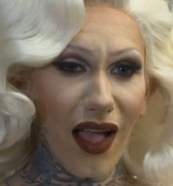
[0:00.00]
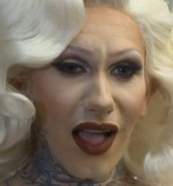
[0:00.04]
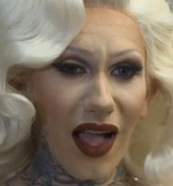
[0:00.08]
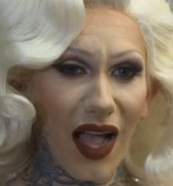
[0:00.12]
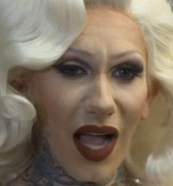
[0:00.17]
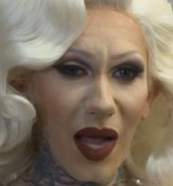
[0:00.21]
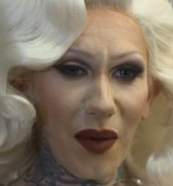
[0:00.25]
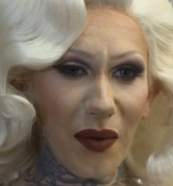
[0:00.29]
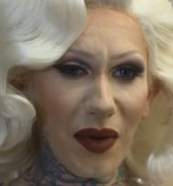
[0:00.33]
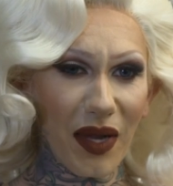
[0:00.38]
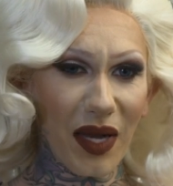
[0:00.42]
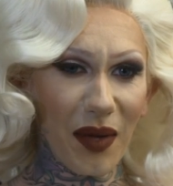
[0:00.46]

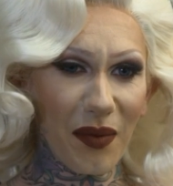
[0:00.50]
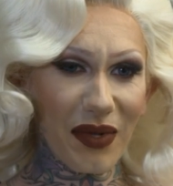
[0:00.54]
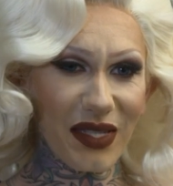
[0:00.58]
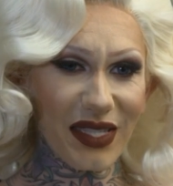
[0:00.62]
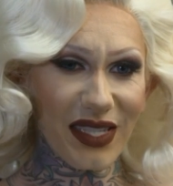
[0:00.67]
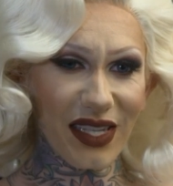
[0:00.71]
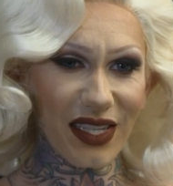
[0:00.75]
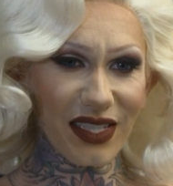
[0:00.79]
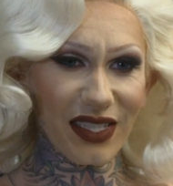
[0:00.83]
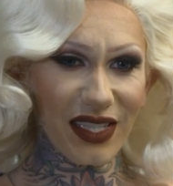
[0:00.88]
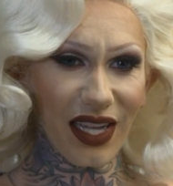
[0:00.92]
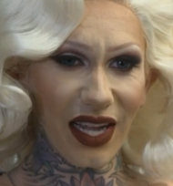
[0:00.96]
Hi, my name
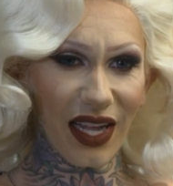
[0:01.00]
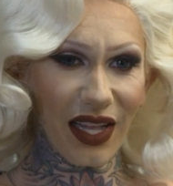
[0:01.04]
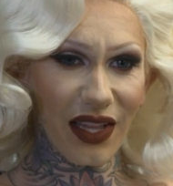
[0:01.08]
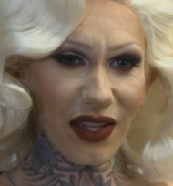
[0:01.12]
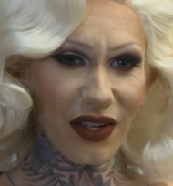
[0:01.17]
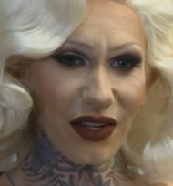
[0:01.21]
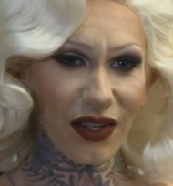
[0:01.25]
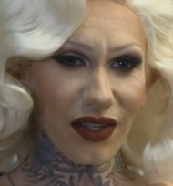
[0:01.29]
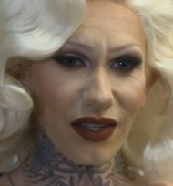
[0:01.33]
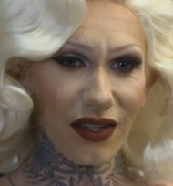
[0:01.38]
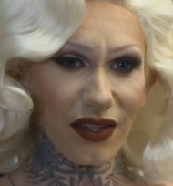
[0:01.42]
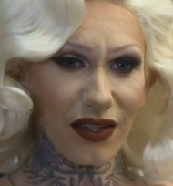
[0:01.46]
is Elle
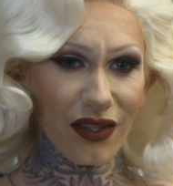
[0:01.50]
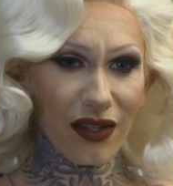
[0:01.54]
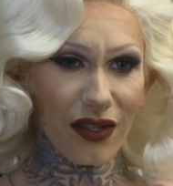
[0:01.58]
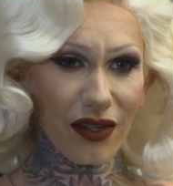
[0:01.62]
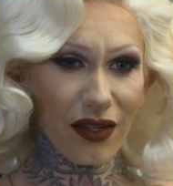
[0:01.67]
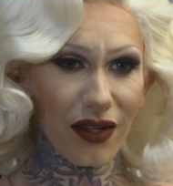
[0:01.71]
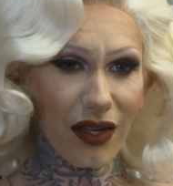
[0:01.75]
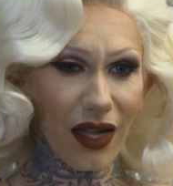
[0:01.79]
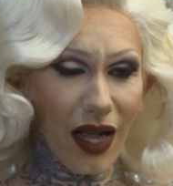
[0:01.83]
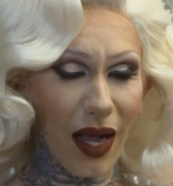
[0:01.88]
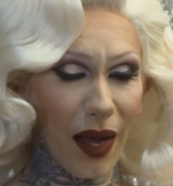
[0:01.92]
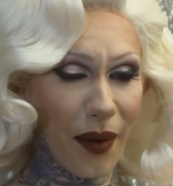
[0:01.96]
Taylor.
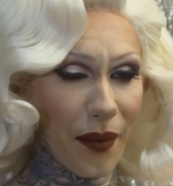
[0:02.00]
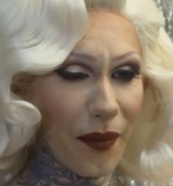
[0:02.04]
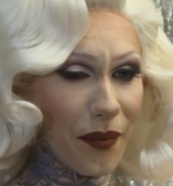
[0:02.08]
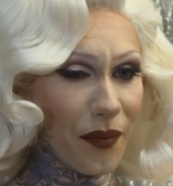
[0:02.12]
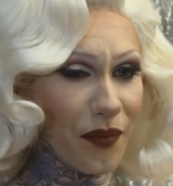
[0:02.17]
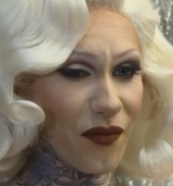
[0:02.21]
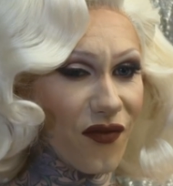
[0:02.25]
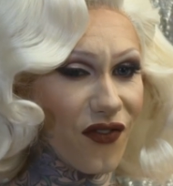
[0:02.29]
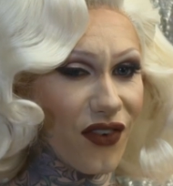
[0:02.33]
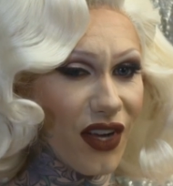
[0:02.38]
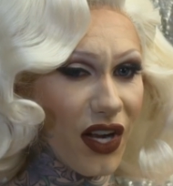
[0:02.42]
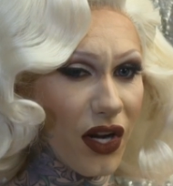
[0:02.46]

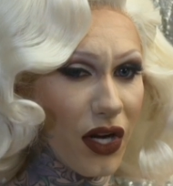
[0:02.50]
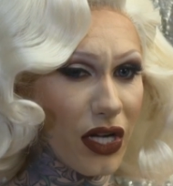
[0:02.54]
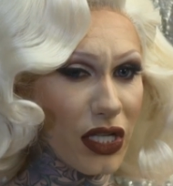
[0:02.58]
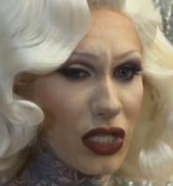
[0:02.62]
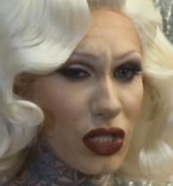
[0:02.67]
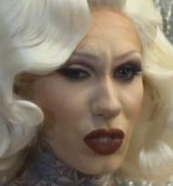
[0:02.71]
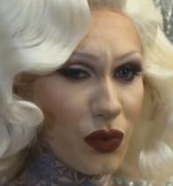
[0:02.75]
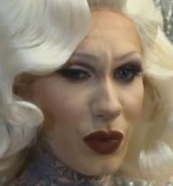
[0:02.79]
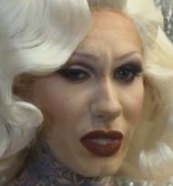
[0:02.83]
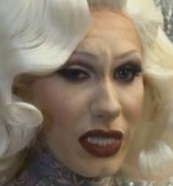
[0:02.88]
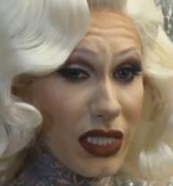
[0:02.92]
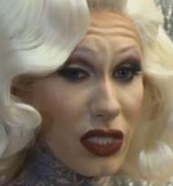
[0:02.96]
I'm very
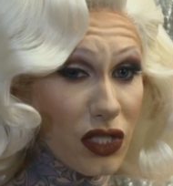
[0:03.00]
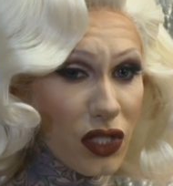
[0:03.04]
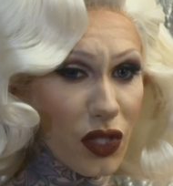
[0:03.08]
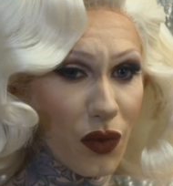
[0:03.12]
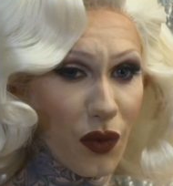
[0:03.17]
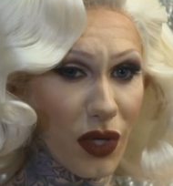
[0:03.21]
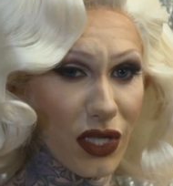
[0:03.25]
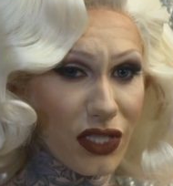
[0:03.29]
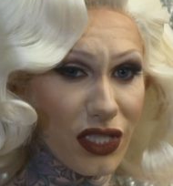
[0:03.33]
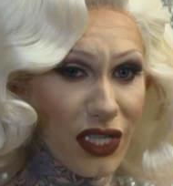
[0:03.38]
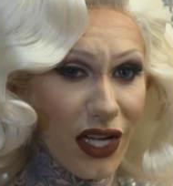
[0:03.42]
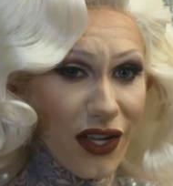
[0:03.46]
sweet, so
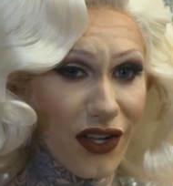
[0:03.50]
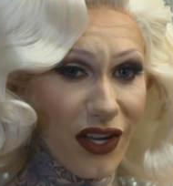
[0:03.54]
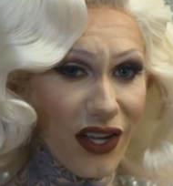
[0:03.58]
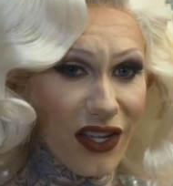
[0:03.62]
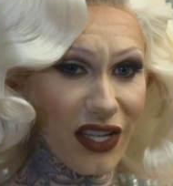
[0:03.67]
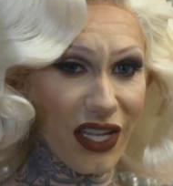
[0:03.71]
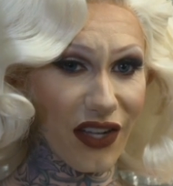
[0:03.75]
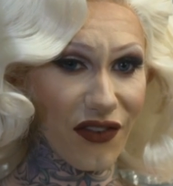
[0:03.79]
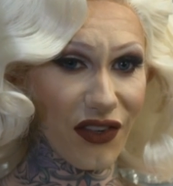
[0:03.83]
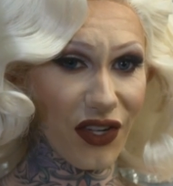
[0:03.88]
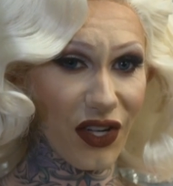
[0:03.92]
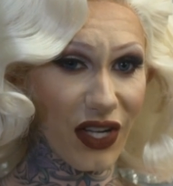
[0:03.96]
watch out, I'll
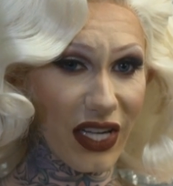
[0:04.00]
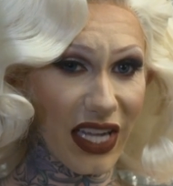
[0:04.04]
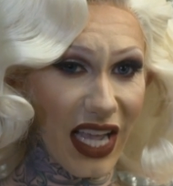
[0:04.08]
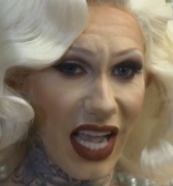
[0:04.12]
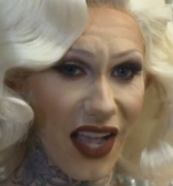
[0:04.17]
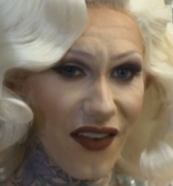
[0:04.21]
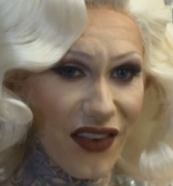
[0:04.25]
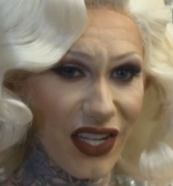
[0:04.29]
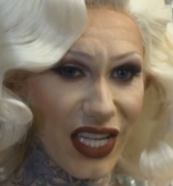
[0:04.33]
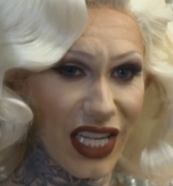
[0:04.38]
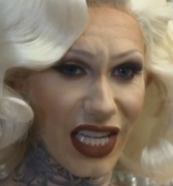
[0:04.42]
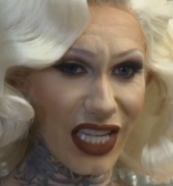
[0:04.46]
give you a
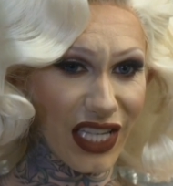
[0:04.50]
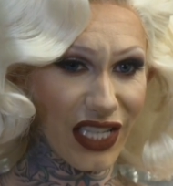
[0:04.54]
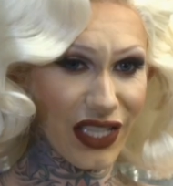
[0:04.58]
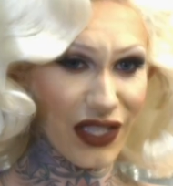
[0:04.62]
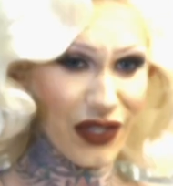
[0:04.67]
cavity.